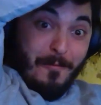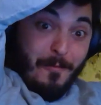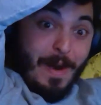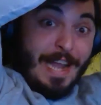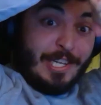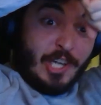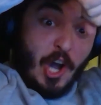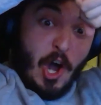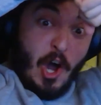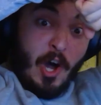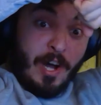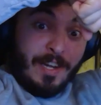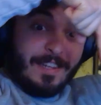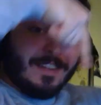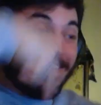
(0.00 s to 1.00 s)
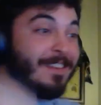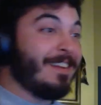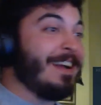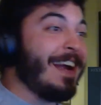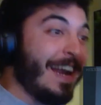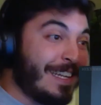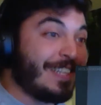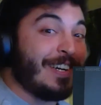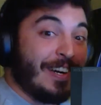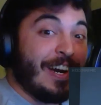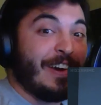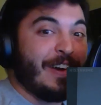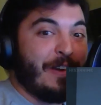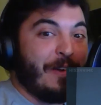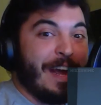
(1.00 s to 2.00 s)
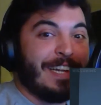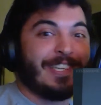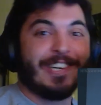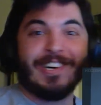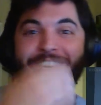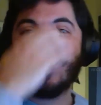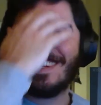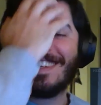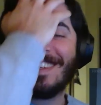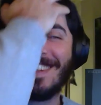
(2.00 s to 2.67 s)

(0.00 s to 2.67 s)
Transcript: Rachel! It's clearly Rachel.